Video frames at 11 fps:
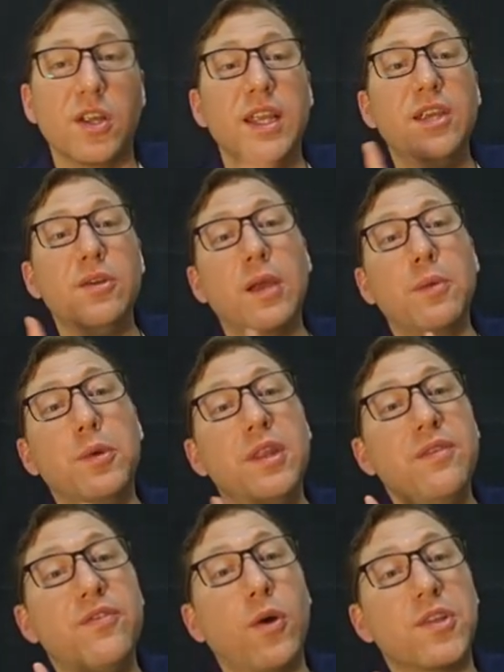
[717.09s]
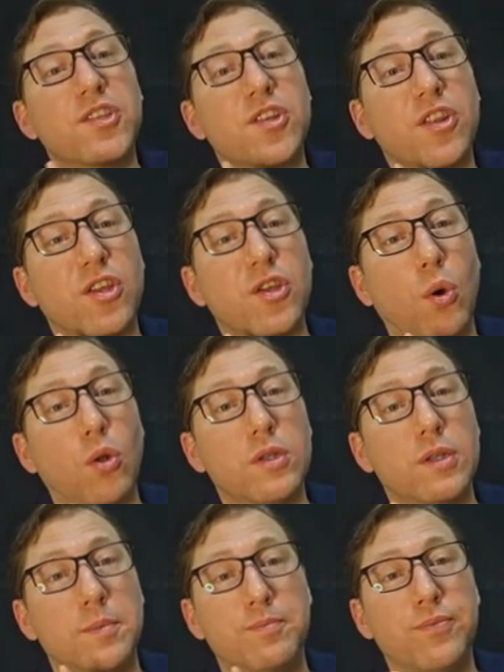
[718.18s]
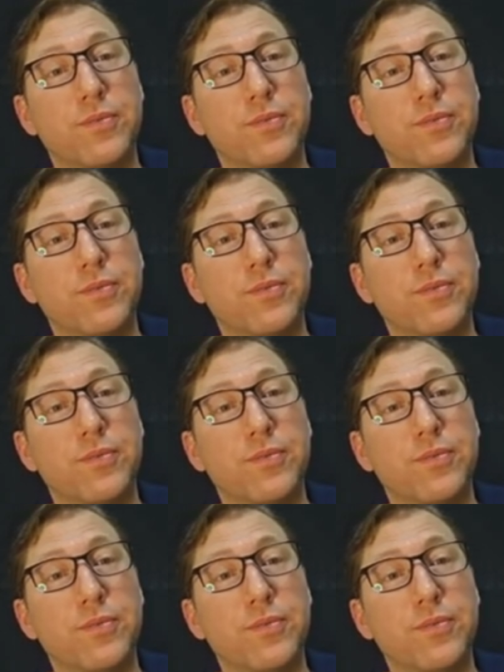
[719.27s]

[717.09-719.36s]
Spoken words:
Here I really focused on the golem